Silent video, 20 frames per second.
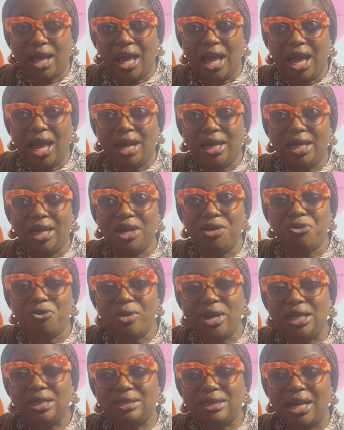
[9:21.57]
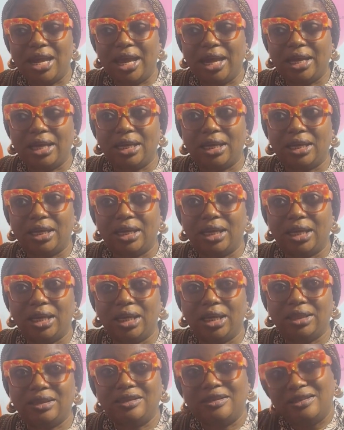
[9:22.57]
and he reads like
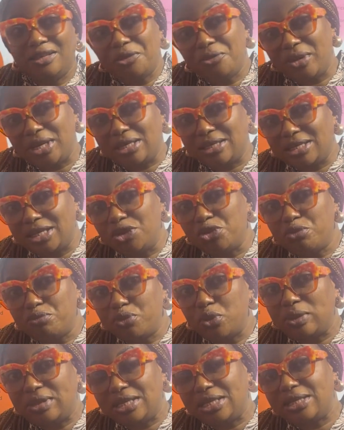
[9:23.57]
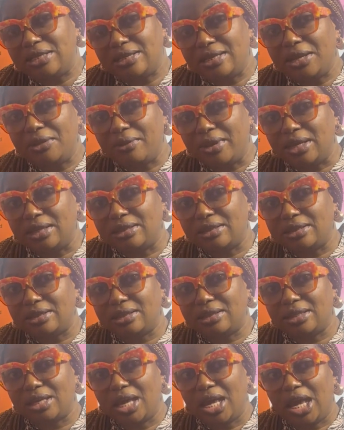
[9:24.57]
series, books in series,
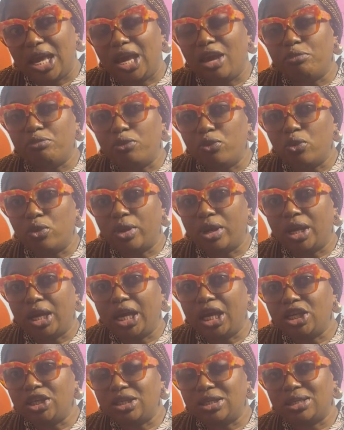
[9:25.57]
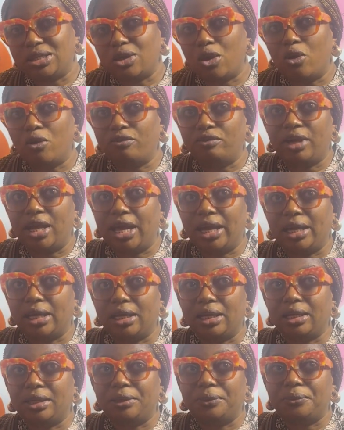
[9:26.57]
a book each of like
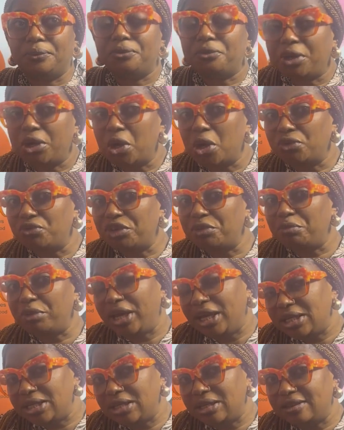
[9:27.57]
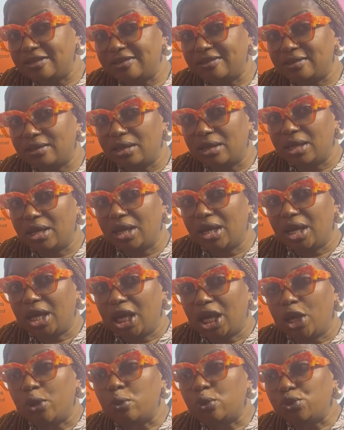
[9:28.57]
300 pages.
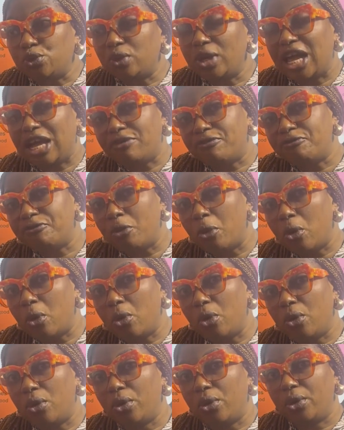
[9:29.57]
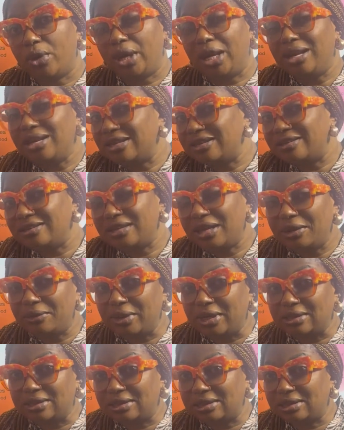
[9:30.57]
He would do like 4 in a
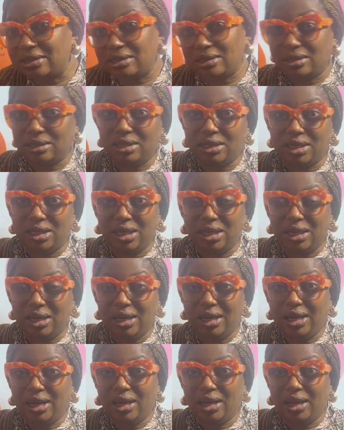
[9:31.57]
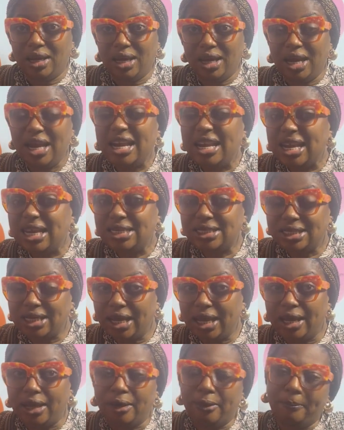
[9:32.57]
series in a
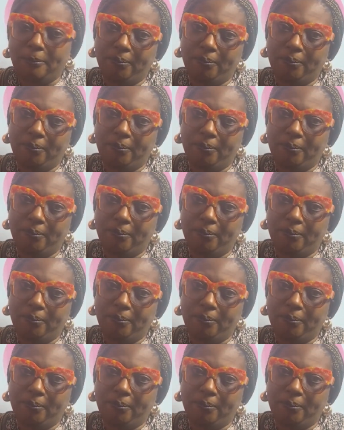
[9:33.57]
day.